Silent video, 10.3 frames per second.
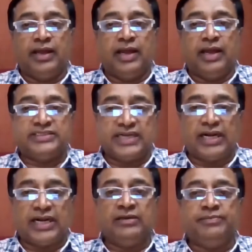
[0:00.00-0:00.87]
and
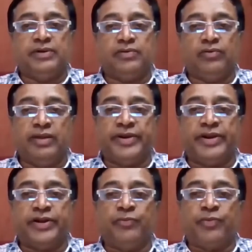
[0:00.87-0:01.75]
start up a
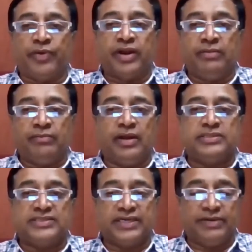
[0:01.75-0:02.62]
collaborative program,
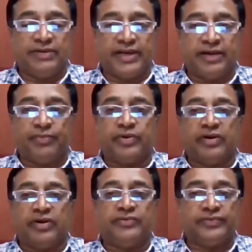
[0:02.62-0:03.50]
a certificate
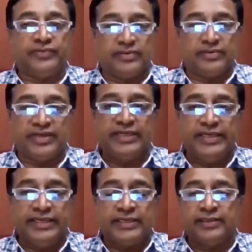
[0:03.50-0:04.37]
program for 1
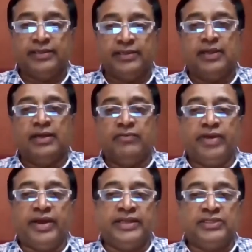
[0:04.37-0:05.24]
year,
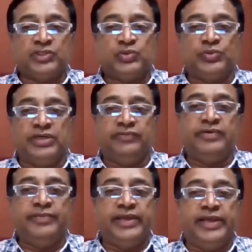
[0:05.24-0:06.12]
wherein the student
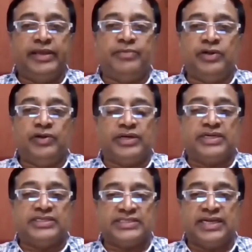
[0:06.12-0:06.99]
will be able to
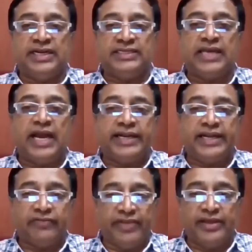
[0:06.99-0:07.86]
understand this
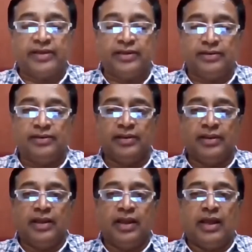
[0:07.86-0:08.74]
high-tech vehicle.
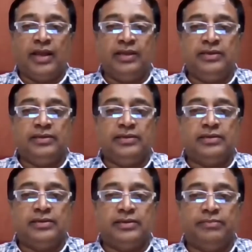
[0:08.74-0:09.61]
And
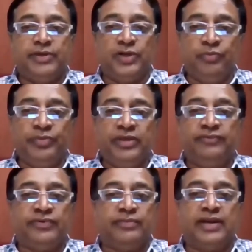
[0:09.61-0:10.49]
believe
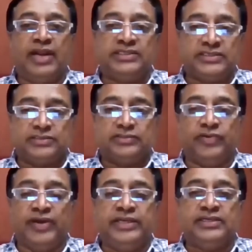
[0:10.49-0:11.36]
me, from last
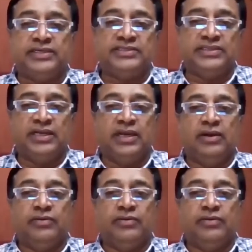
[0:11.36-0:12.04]
12 years,